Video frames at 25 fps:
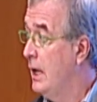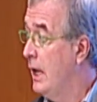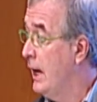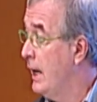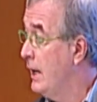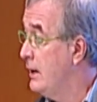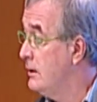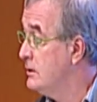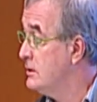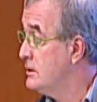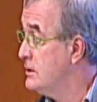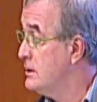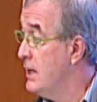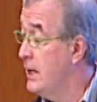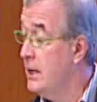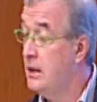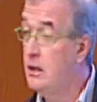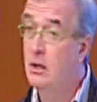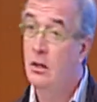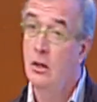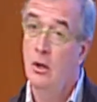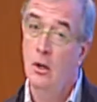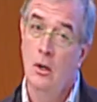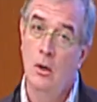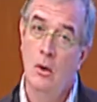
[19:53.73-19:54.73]
and
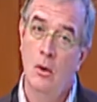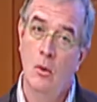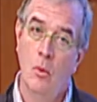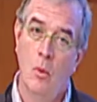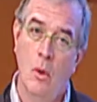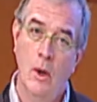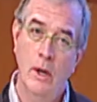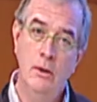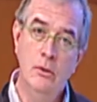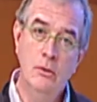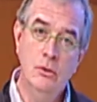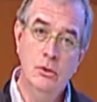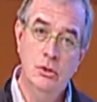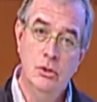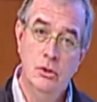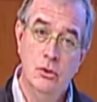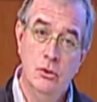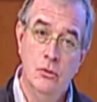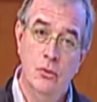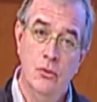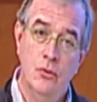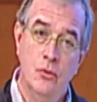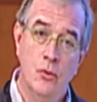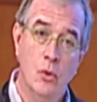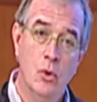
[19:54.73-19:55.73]
said, why don't you
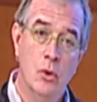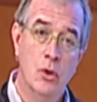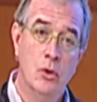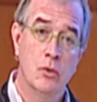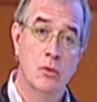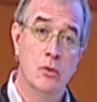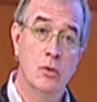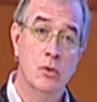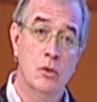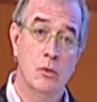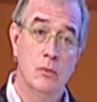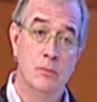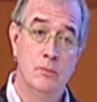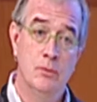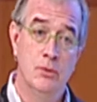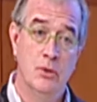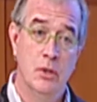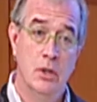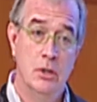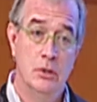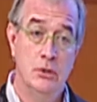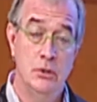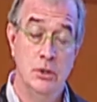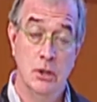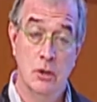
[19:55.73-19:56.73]
four groups
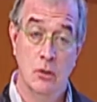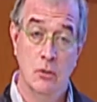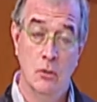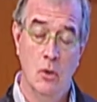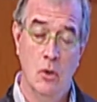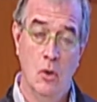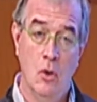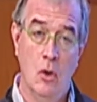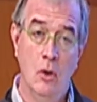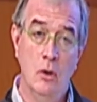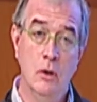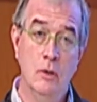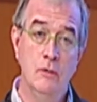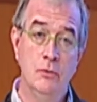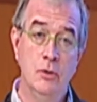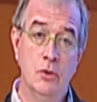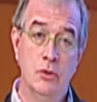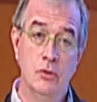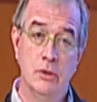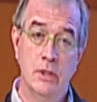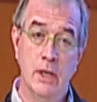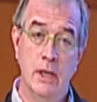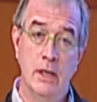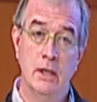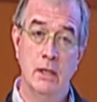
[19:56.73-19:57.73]
share all of your
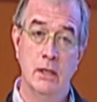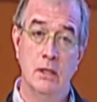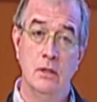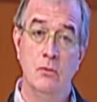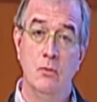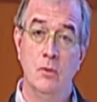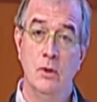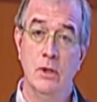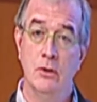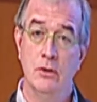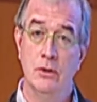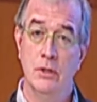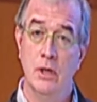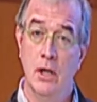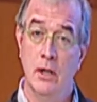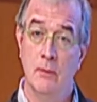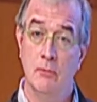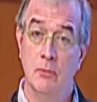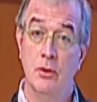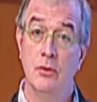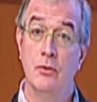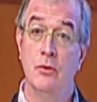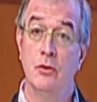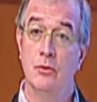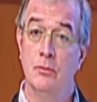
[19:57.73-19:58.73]
data in real time
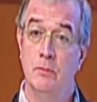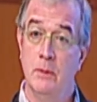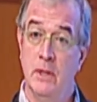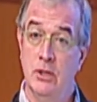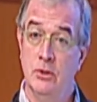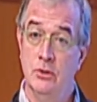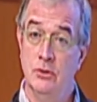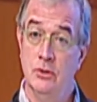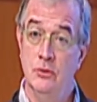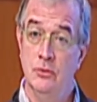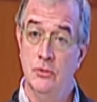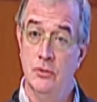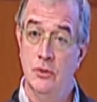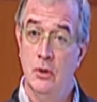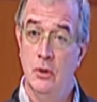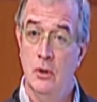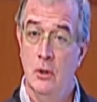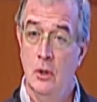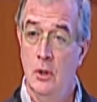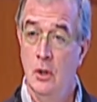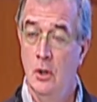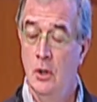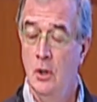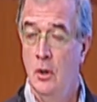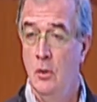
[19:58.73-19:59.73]
on those patients?
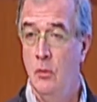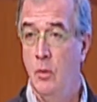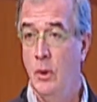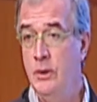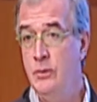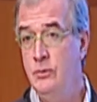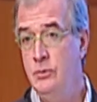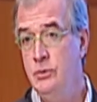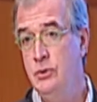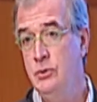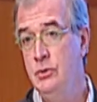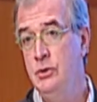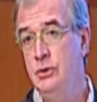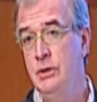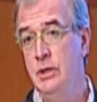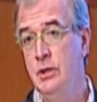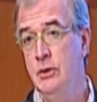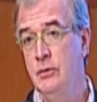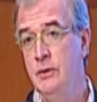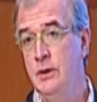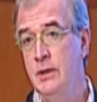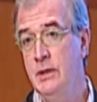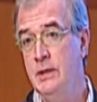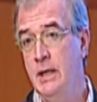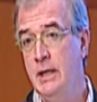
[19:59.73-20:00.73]
Why don't you
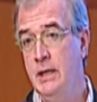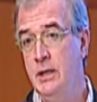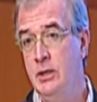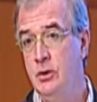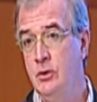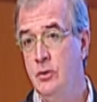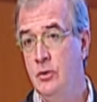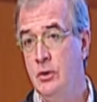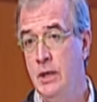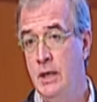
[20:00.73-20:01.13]
share the data you're